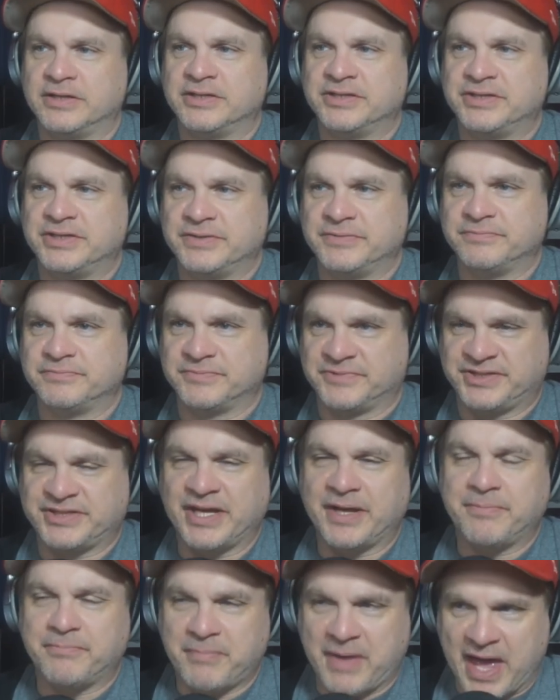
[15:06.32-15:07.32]
She
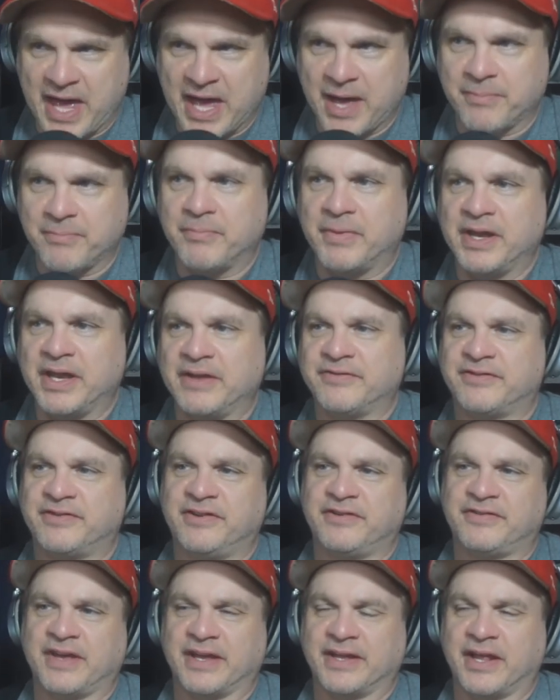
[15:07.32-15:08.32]
said, "Ma'am," and
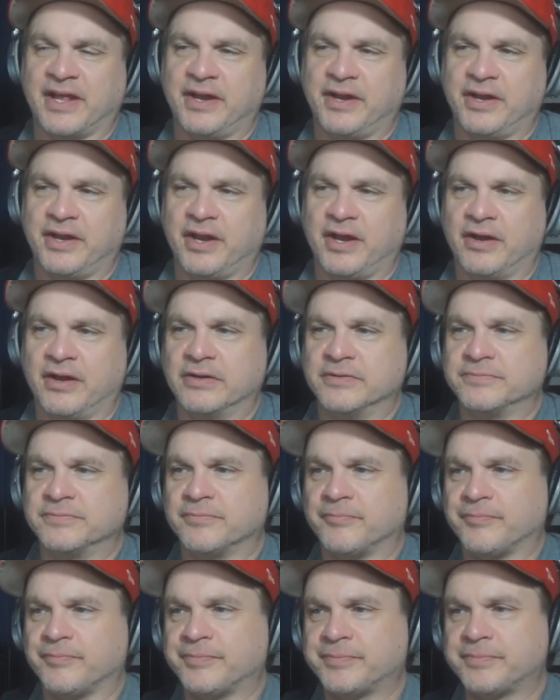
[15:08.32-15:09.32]
she's like, "No, no, no, no,
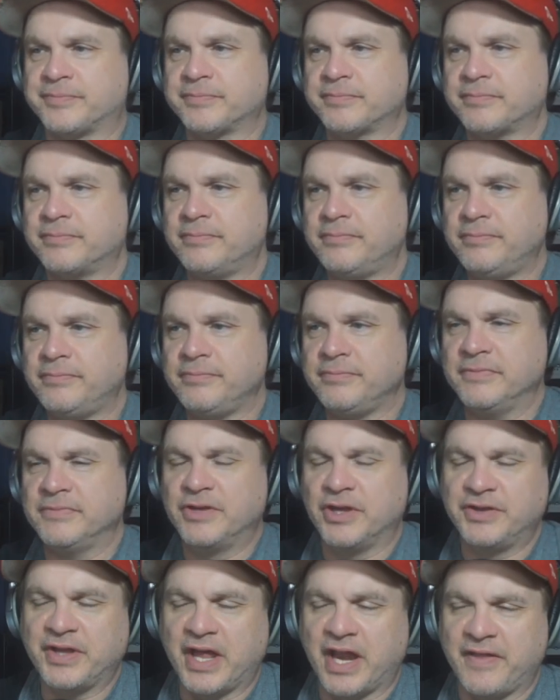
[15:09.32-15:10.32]

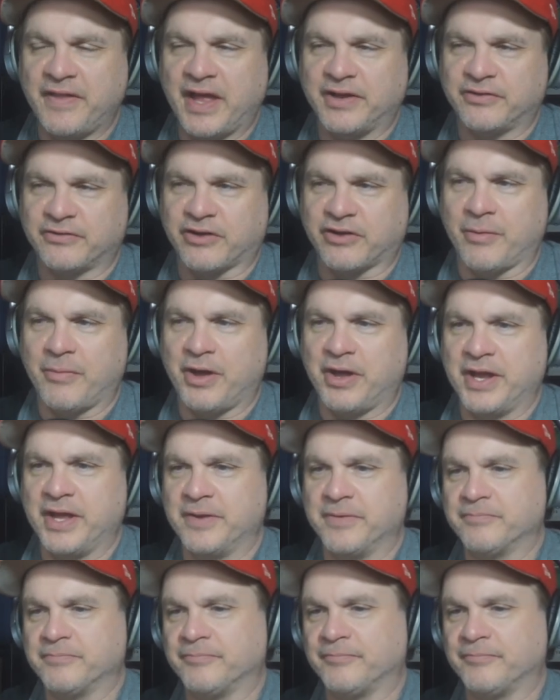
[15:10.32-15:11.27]
no, none of that. Just come on in."